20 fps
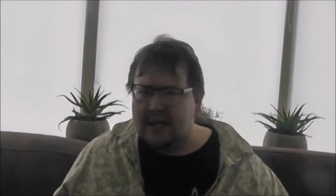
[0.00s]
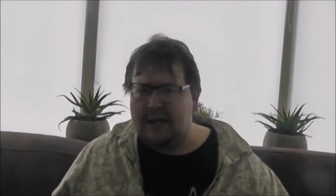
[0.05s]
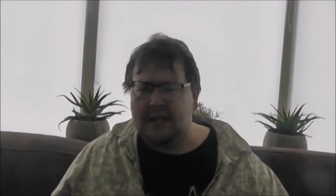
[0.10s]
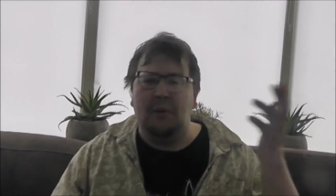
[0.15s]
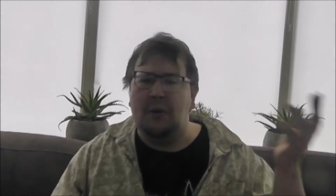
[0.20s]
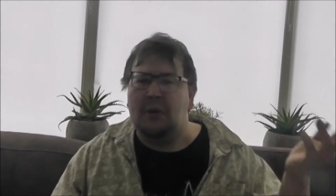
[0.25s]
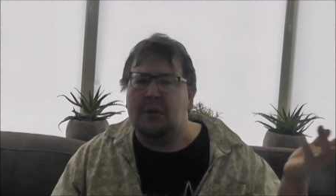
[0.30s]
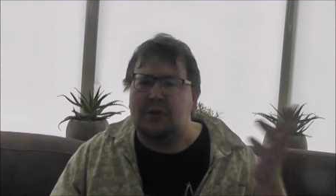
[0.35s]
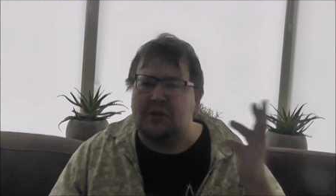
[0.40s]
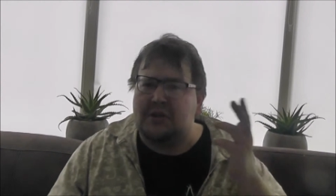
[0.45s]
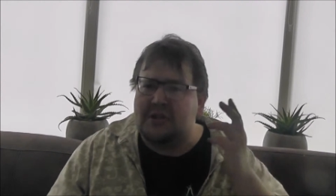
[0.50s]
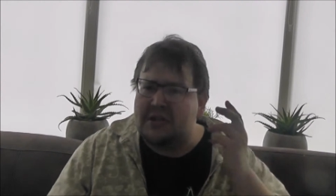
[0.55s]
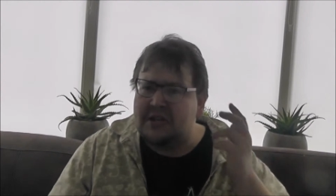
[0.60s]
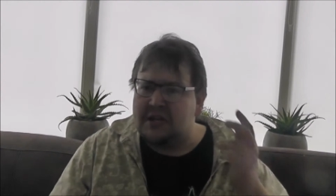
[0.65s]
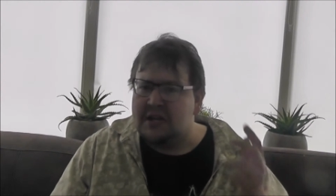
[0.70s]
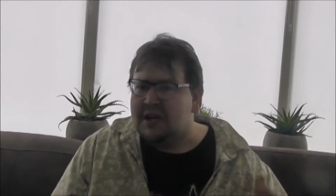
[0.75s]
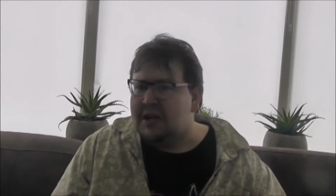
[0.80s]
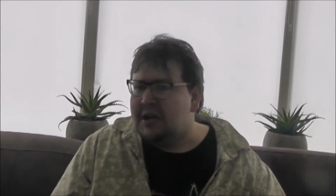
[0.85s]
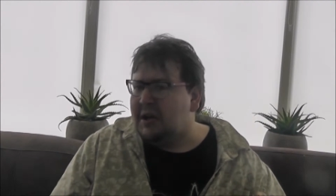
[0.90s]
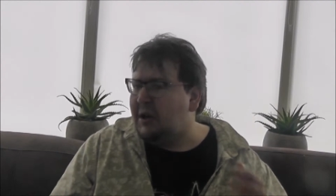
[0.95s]
books,
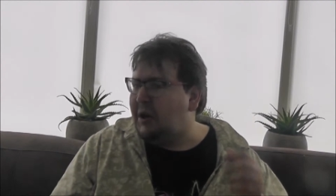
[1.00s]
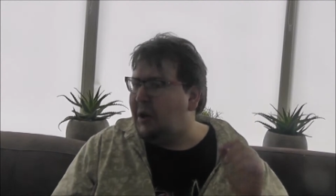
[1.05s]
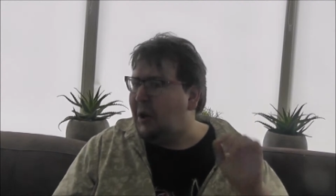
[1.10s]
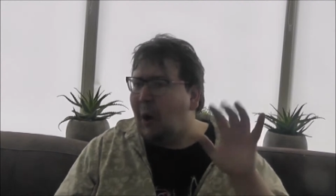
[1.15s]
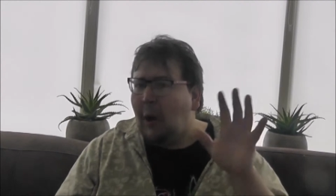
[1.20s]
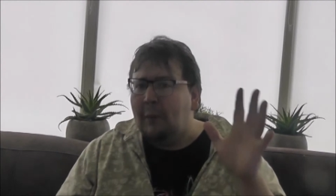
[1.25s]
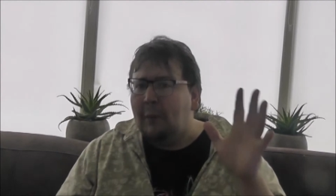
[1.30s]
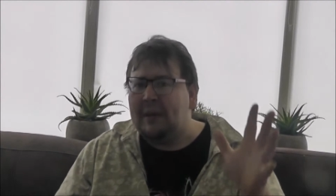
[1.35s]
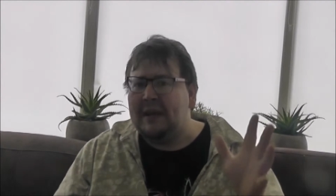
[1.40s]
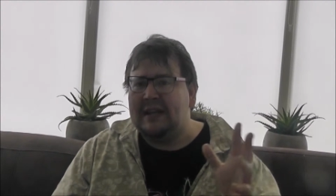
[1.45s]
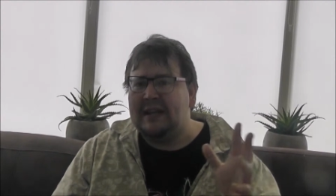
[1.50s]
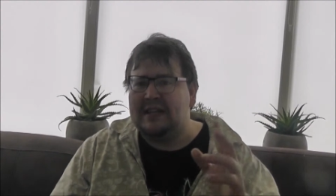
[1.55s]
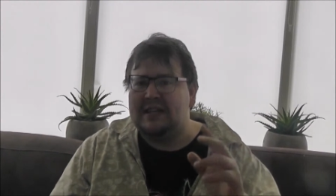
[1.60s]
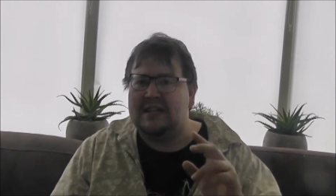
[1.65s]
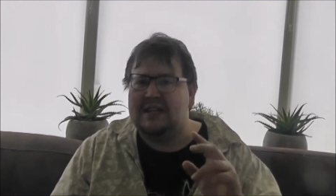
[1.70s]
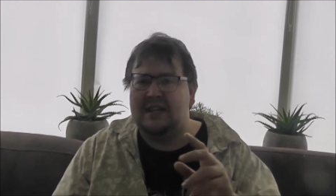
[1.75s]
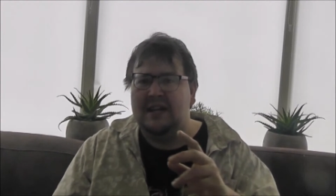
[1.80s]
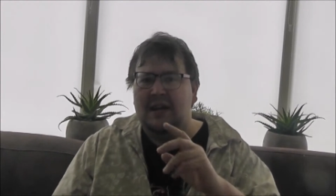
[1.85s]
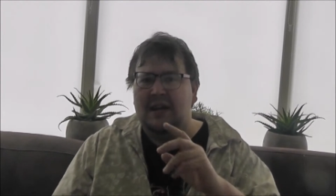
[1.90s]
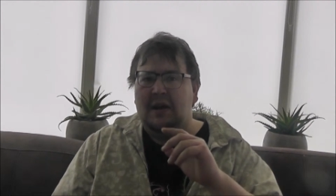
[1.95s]

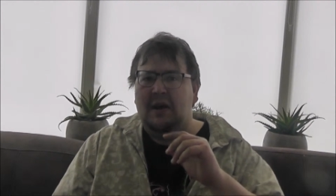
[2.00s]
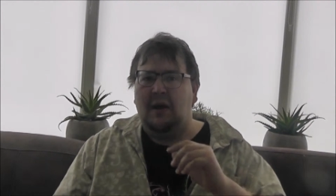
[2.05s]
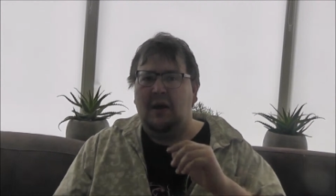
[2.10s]
comics.